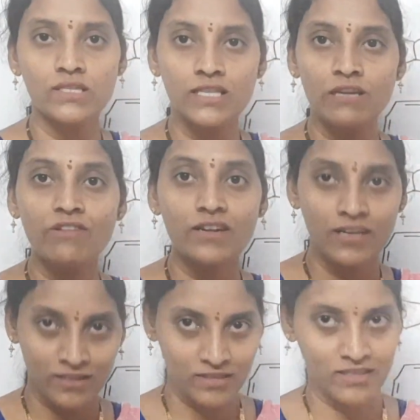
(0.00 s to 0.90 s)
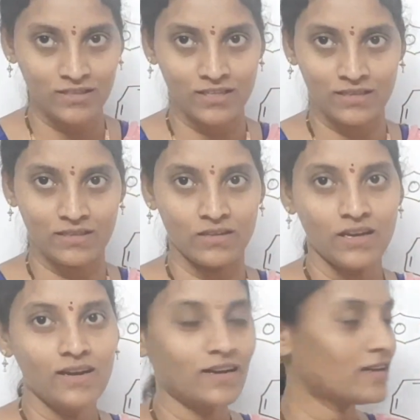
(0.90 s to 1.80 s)
C1 and C6,
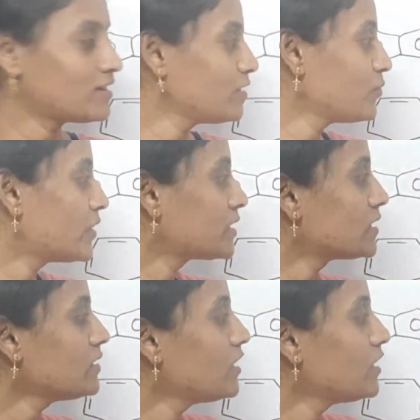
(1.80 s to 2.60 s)
nothing but